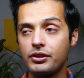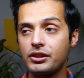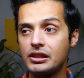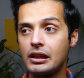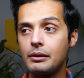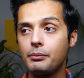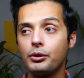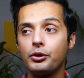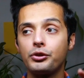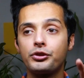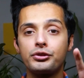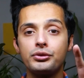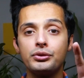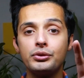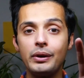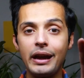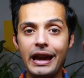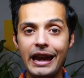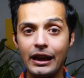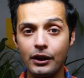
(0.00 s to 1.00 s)
for example,
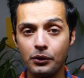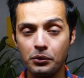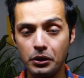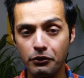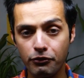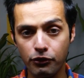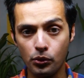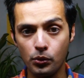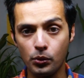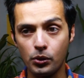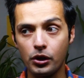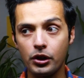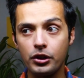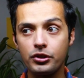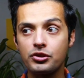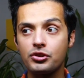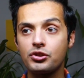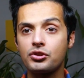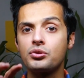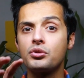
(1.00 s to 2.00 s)
too angry for
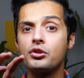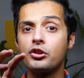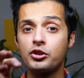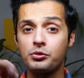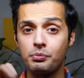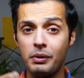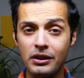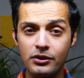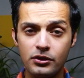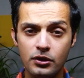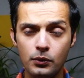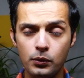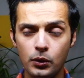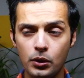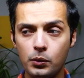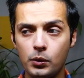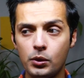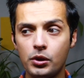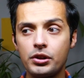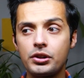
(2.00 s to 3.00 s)
words, too expensive
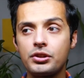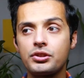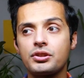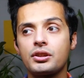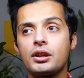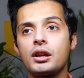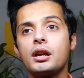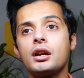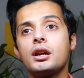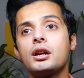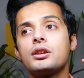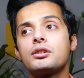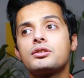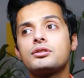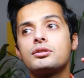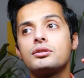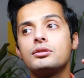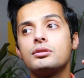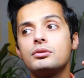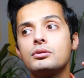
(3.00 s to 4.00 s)
for words,
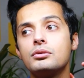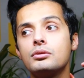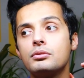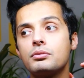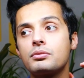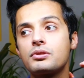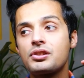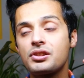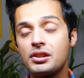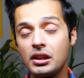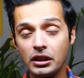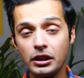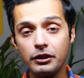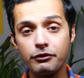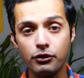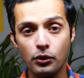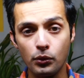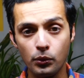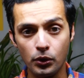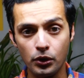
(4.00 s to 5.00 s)
too silly
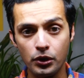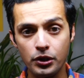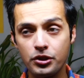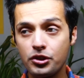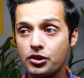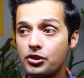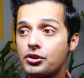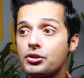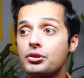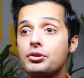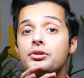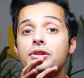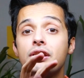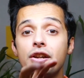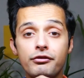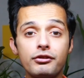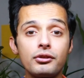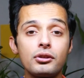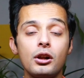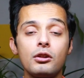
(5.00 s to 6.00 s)
for words, too
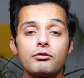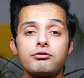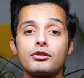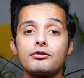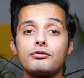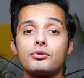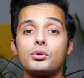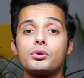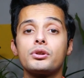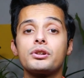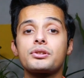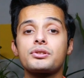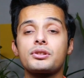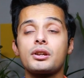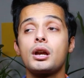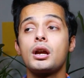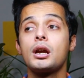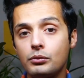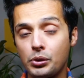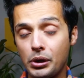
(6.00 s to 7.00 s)
difficult for words,
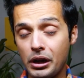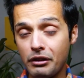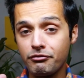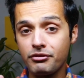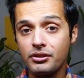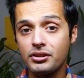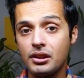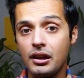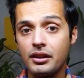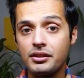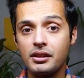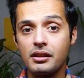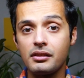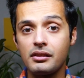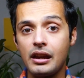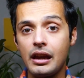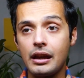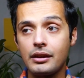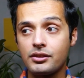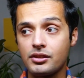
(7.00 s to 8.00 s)
we're emphasizing
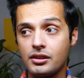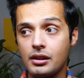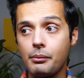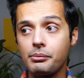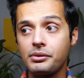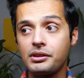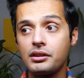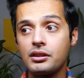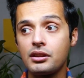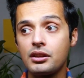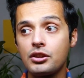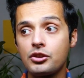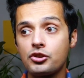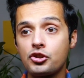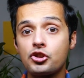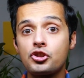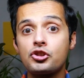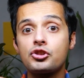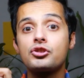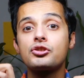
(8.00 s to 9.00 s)
that something
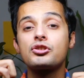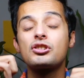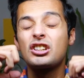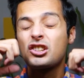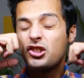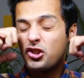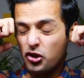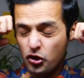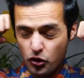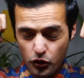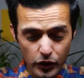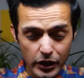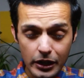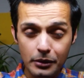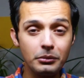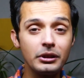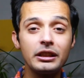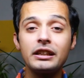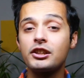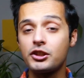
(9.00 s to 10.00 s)
is
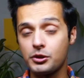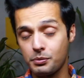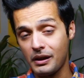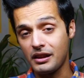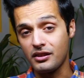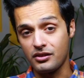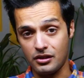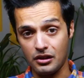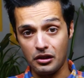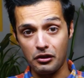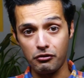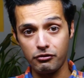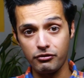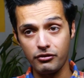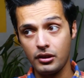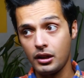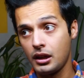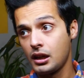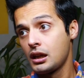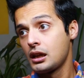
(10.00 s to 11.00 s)
extremely
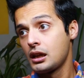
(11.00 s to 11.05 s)
expensive,